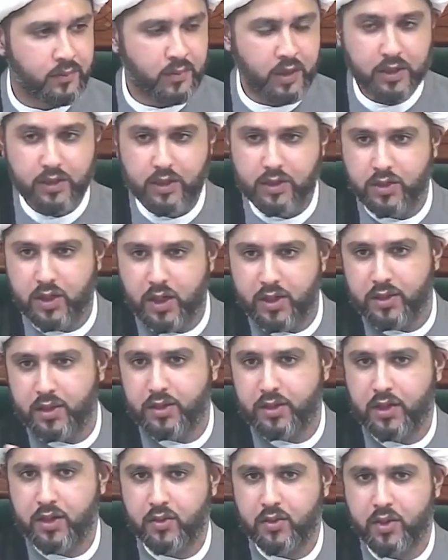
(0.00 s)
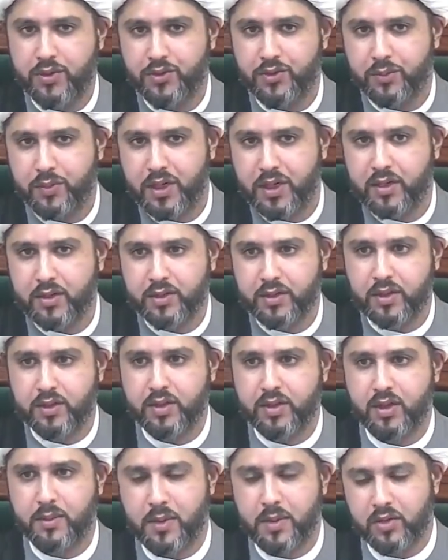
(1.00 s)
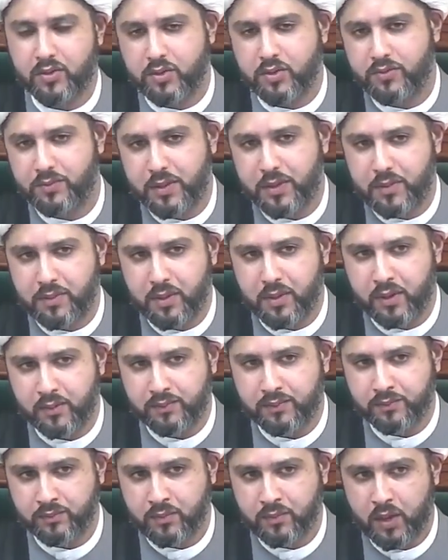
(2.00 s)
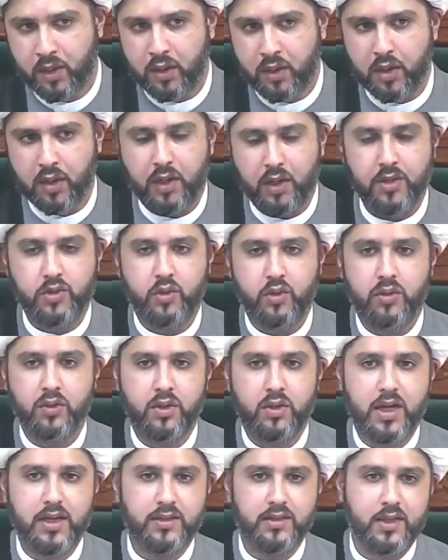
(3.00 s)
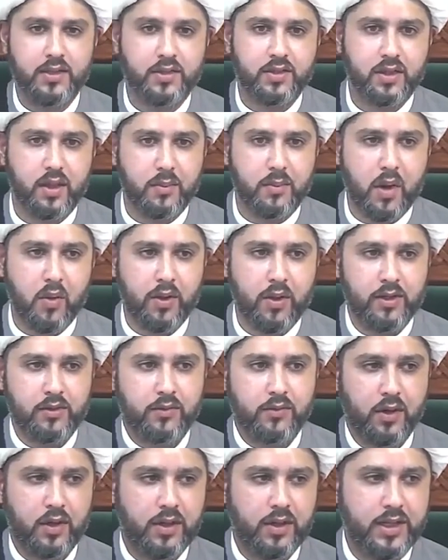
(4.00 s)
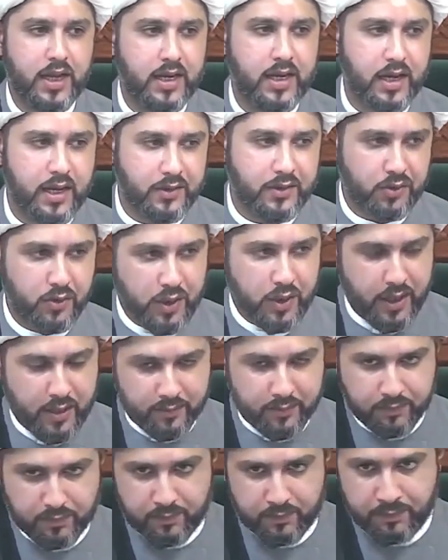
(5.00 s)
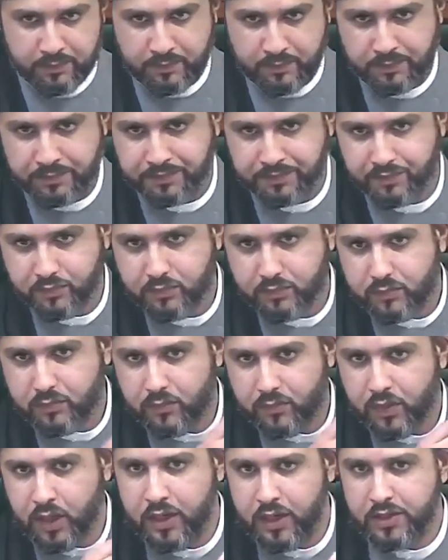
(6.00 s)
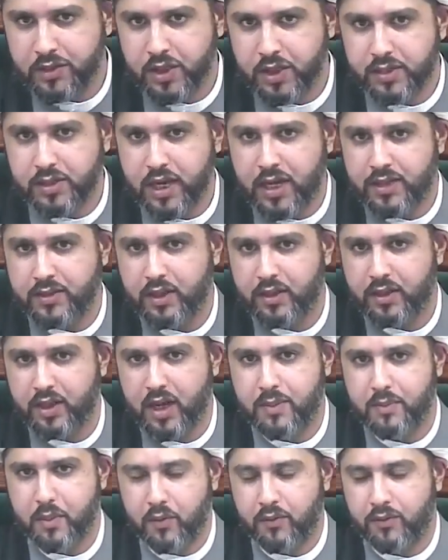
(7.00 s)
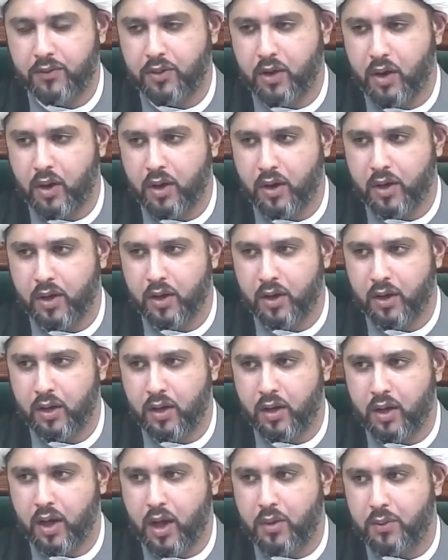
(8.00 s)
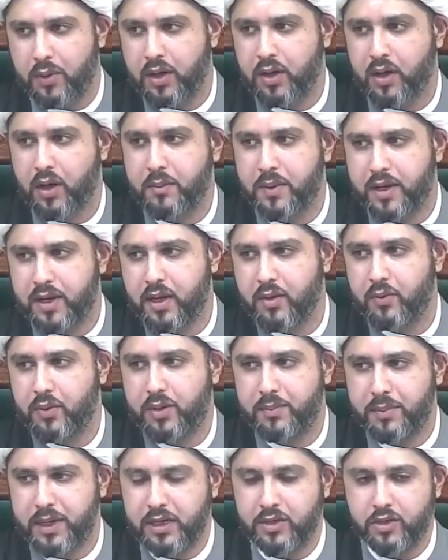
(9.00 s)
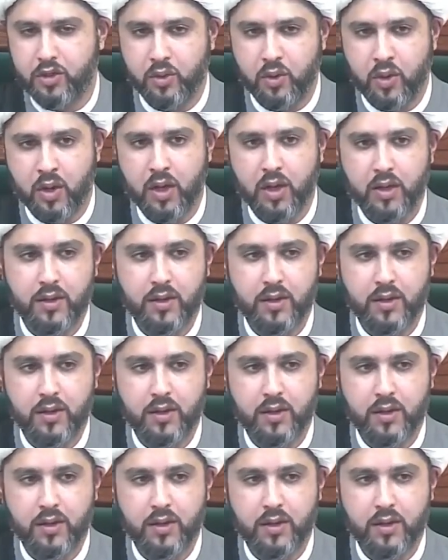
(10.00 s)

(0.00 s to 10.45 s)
They decide that they are going to bring a certain amount of people. Rasulullah sets the maw'id for a day like today. He says, at the time of Zuhar, I will come and I will meet you.